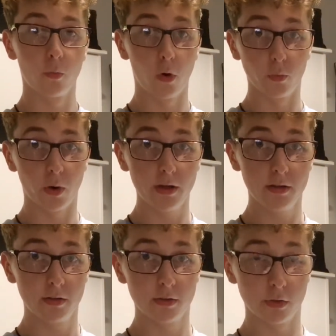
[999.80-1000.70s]
one way,
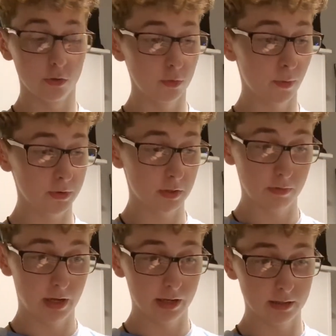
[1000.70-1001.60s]
so you can do positive
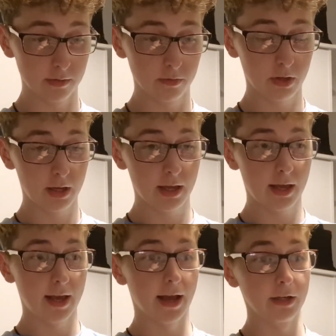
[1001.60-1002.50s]
and negative
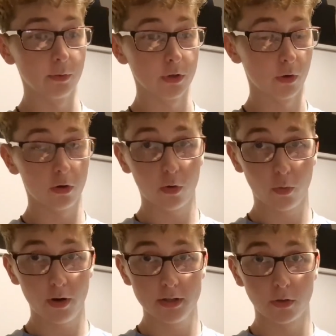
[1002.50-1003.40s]
and it will turn
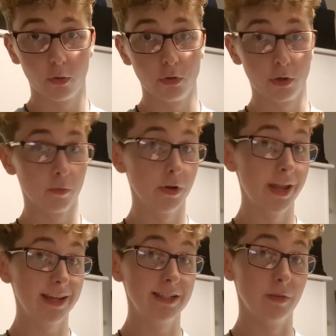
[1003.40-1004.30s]
clockwise, or you can run
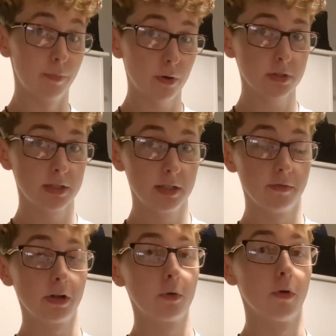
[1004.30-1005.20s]
negative and
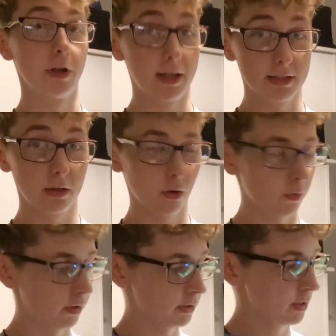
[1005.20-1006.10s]
positive and it will run
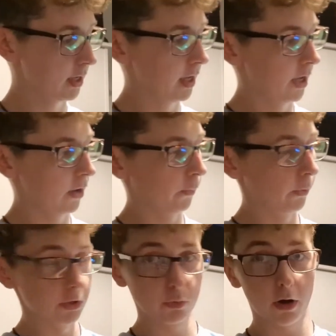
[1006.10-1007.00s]
anti-clockwise,
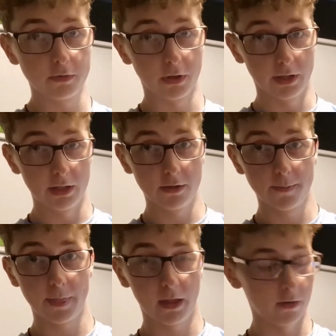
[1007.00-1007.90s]
which is what I've done here.
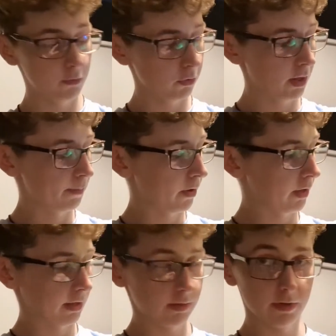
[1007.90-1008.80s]
I've just got that button
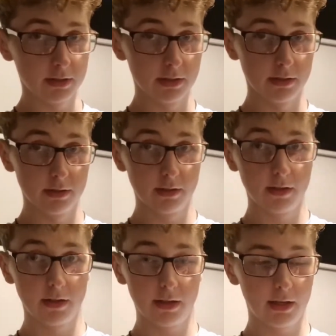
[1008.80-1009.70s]
activated
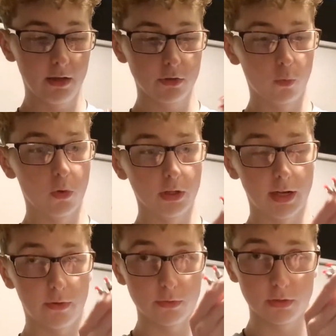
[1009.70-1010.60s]
here, so one
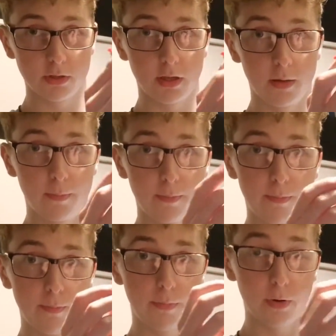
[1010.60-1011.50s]
allows a
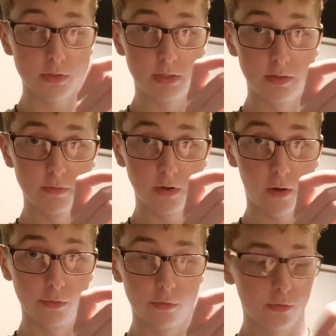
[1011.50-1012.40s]
positive
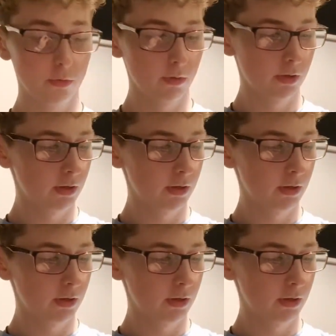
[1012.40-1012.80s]
current through.